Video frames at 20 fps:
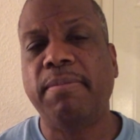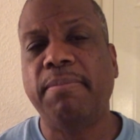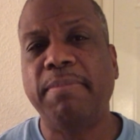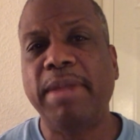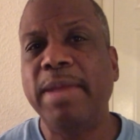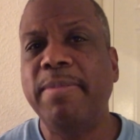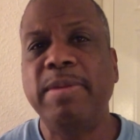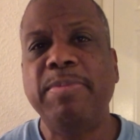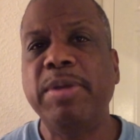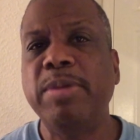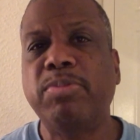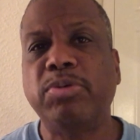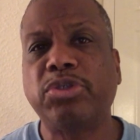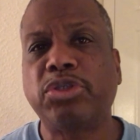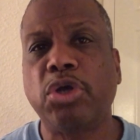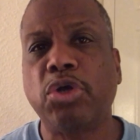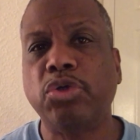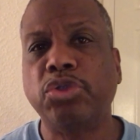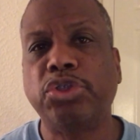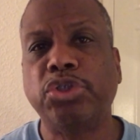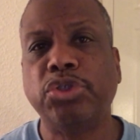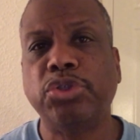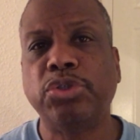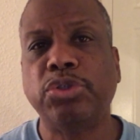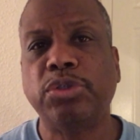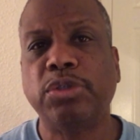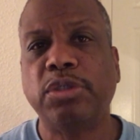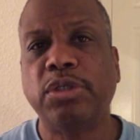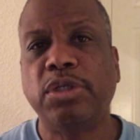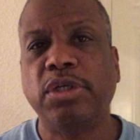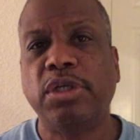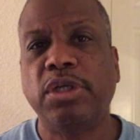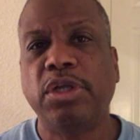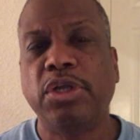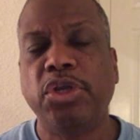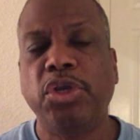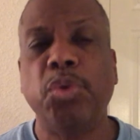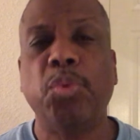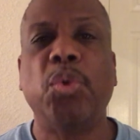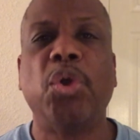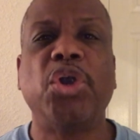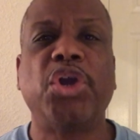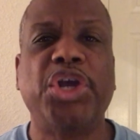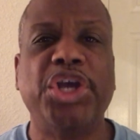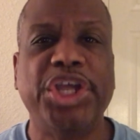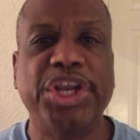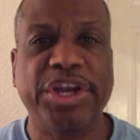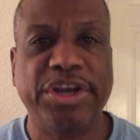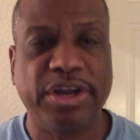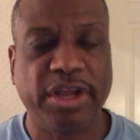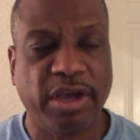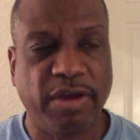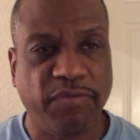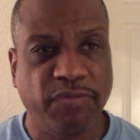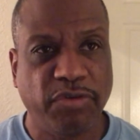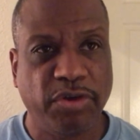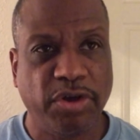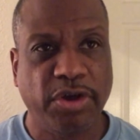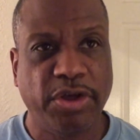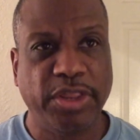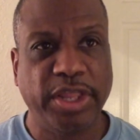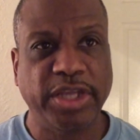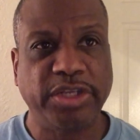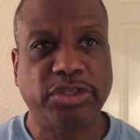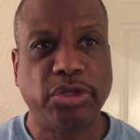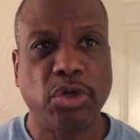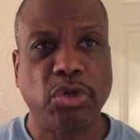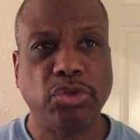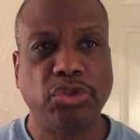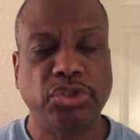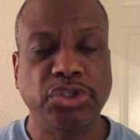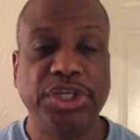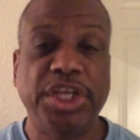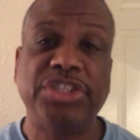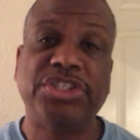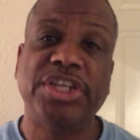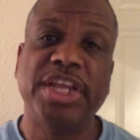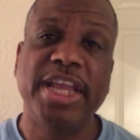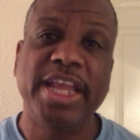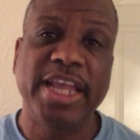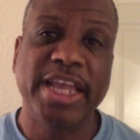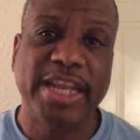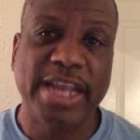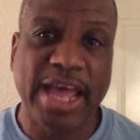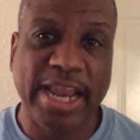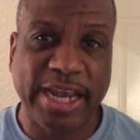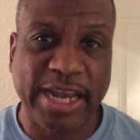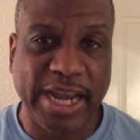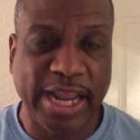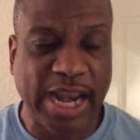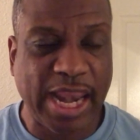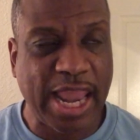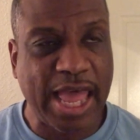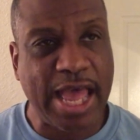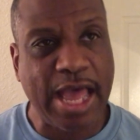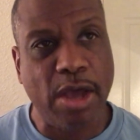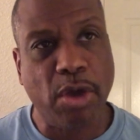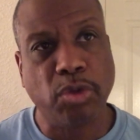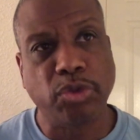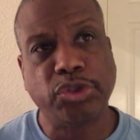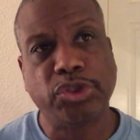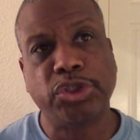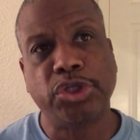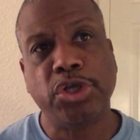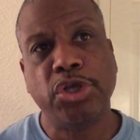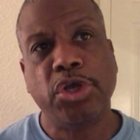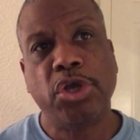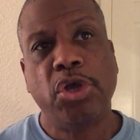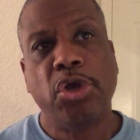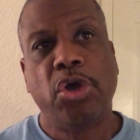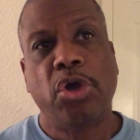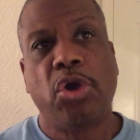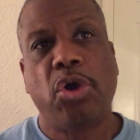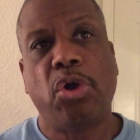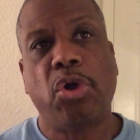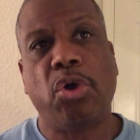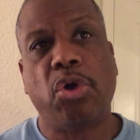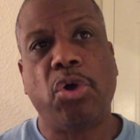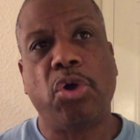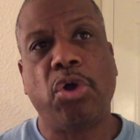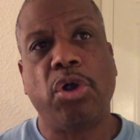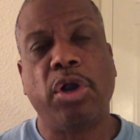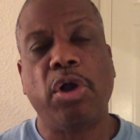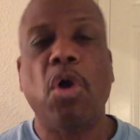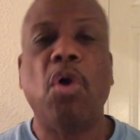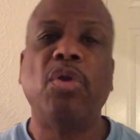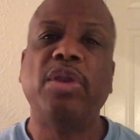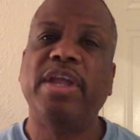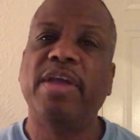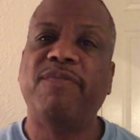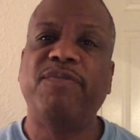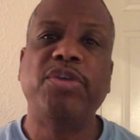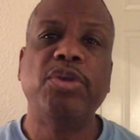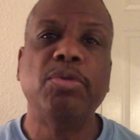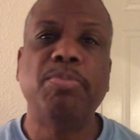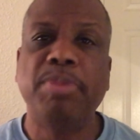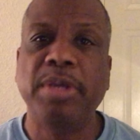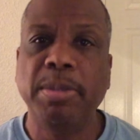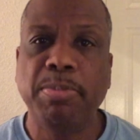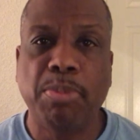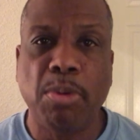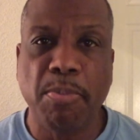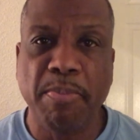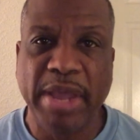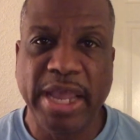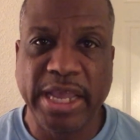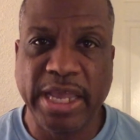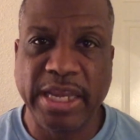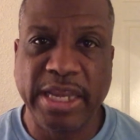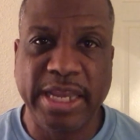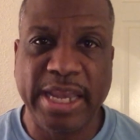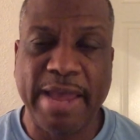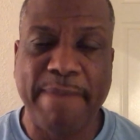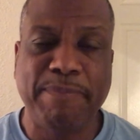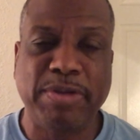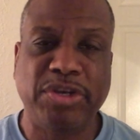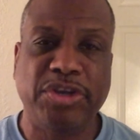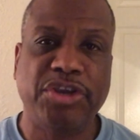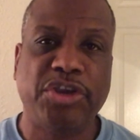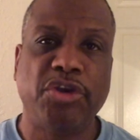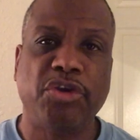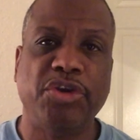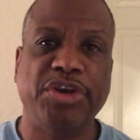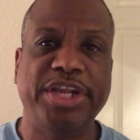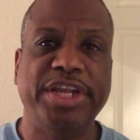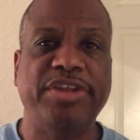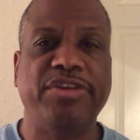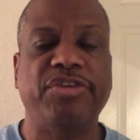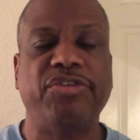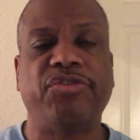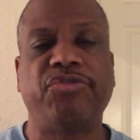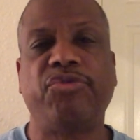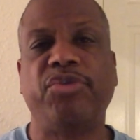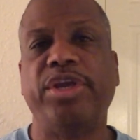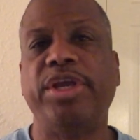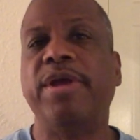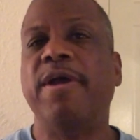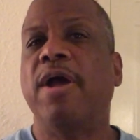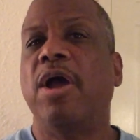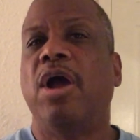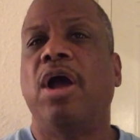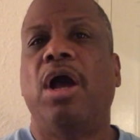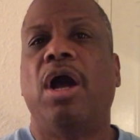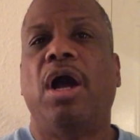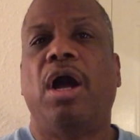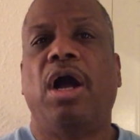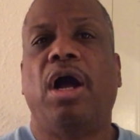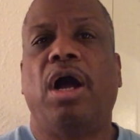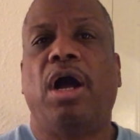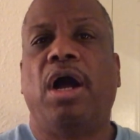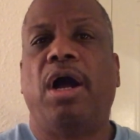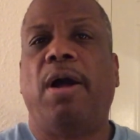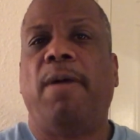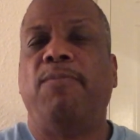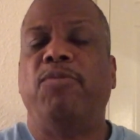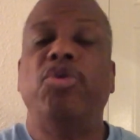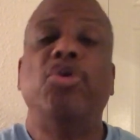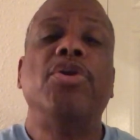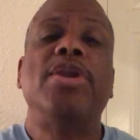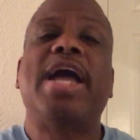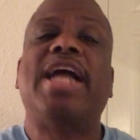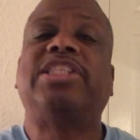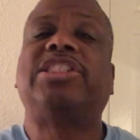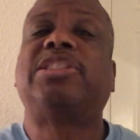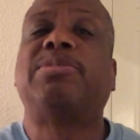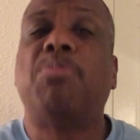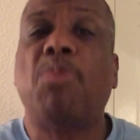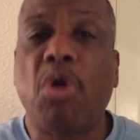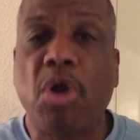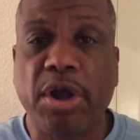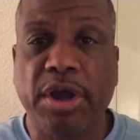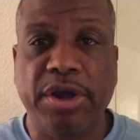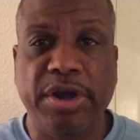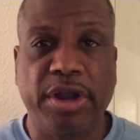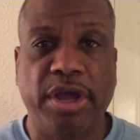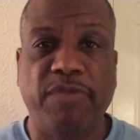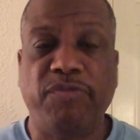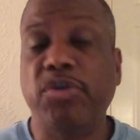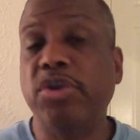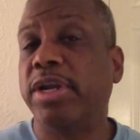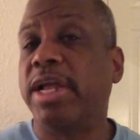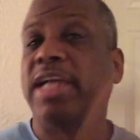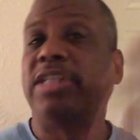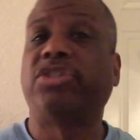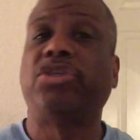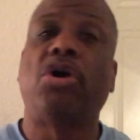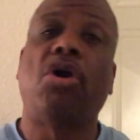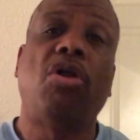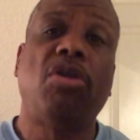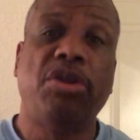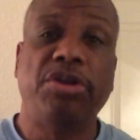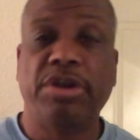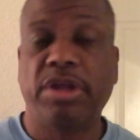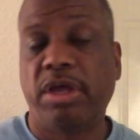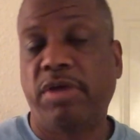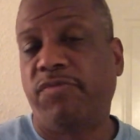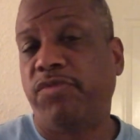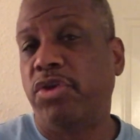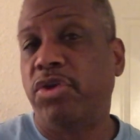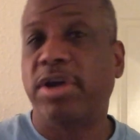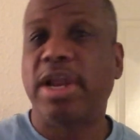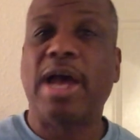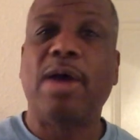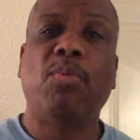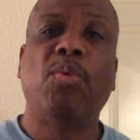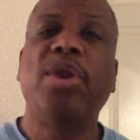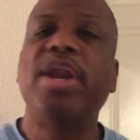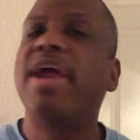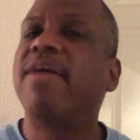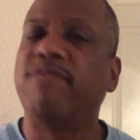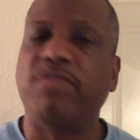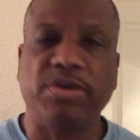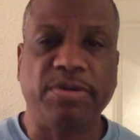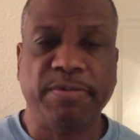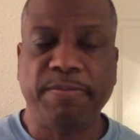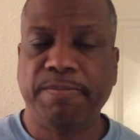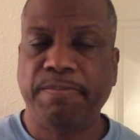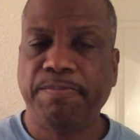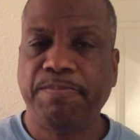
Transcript: maybe people told you you weren't good enough, or they told you get your head out of the clouds, or only a few people make it in that particular industry. You're not smart enough. You're not tall enough. You're not whatever.